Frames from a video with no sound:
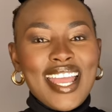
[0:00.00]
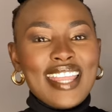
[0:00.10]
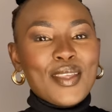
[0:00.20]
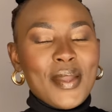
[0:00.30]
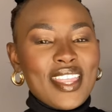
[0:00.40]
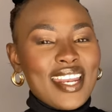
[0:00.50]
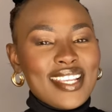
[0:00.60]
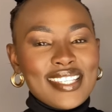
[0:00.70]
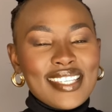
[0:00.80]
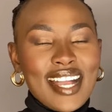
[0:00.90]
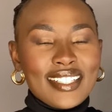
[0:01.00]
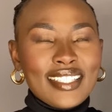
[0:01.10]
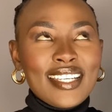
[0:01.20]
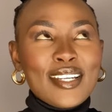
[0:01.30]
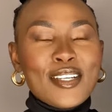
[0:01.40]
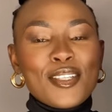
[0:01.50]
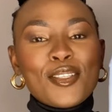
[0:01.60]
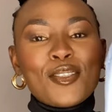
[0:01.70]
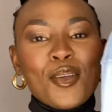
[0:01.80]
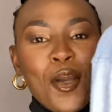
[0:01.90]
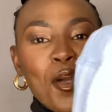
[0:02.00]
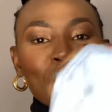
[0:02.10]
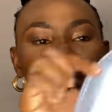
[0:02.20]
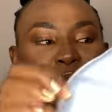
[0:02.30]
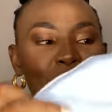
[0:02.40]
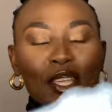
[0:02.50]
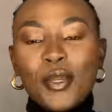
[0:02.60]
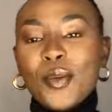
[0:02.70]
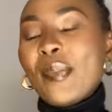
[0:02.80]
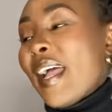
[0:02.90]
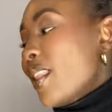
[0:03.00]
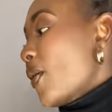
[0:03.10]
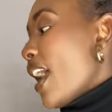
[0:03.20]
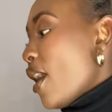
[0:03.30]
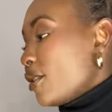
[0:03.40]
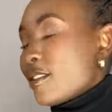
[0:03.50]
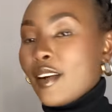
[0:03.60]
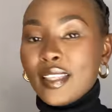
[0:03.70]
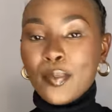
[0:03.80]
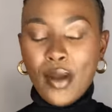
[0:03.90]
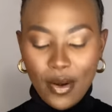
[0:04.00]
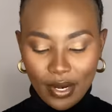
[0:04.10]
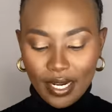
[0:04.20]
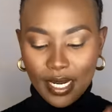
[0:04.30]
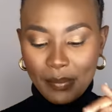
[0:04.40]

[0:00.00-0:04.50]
the way that i styled it it is so so cute by the way i also got the brown one in a